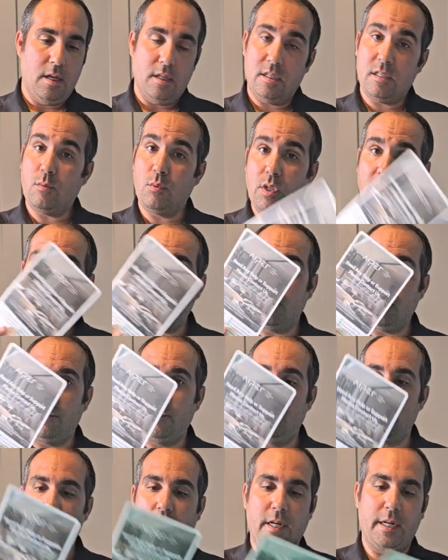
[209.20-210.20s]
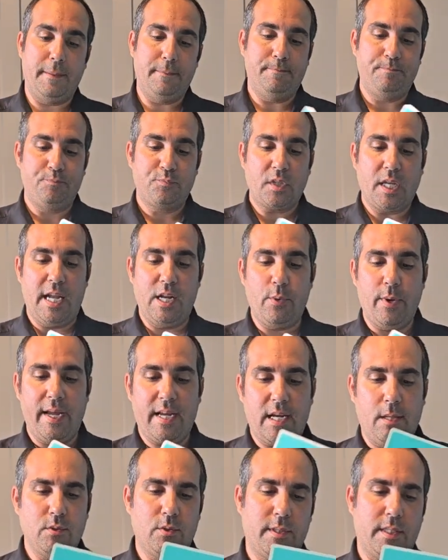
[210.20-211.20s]
some really good reviews on it. Anyway, it
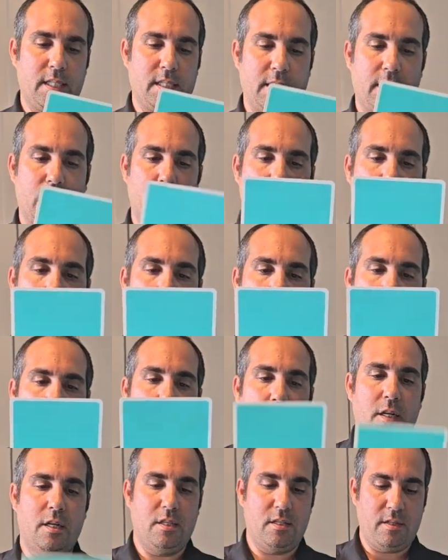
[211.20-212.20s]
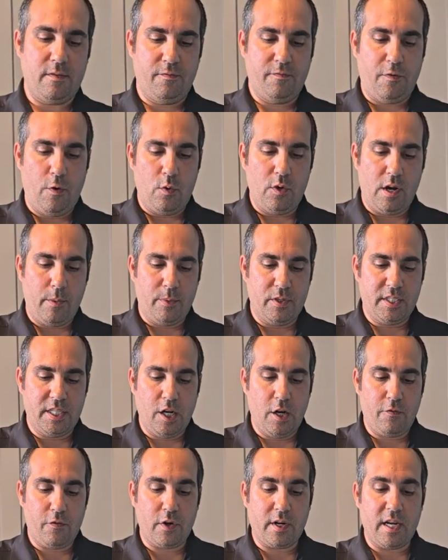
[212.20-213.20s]
comes with this little card, some phone numbers
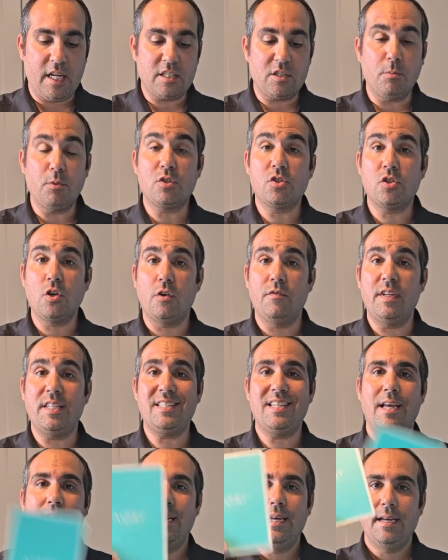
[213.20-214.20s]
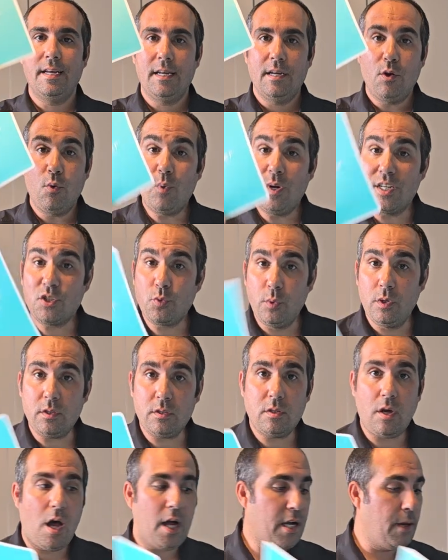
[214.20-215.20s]
here for customer service, which we'll
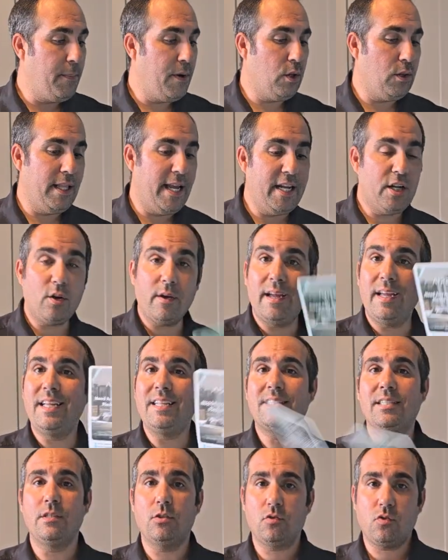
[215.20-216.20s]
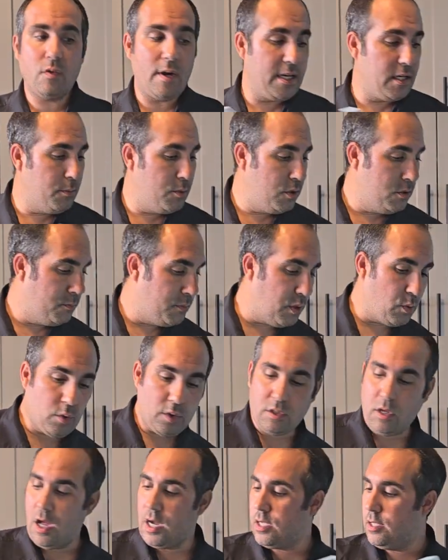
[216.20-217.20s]
talk about later. It's incredible, but we'll
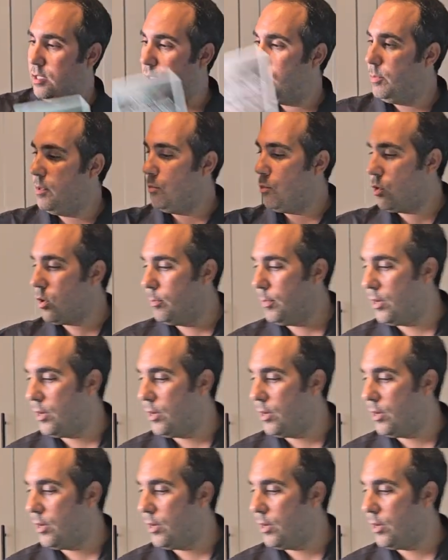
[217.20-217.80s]
talk a little bit more